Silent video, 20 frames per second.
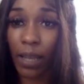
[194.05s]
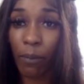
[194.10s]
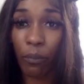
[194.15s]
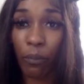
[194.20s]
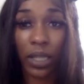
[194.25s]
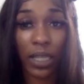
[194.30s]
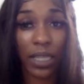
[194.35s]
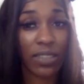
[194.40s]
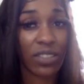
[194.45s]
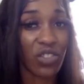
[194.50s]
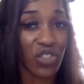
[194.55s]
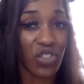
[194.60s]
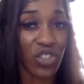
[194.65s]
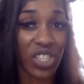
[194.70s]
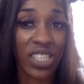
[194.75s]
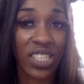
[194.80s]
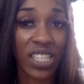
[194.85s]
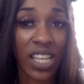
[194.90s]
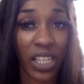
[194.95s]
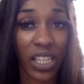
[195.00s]
And the police is
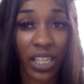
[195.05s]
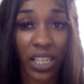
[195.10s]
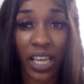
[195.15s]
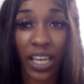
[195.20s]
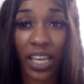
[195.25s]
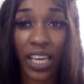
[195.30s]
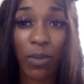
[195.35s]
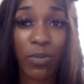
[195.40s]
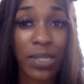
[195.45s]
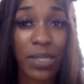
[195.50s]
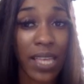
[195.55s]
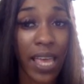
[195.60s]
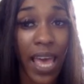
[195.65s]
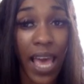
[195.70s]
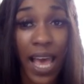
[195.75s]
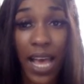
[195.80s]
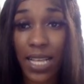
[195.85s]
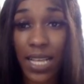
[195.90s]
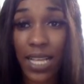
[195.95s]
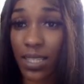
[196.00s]
just telling like, it was an
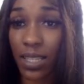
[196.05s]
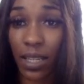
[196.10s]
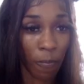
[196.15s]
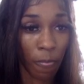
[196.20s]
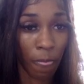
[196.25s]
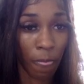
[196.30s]
accident.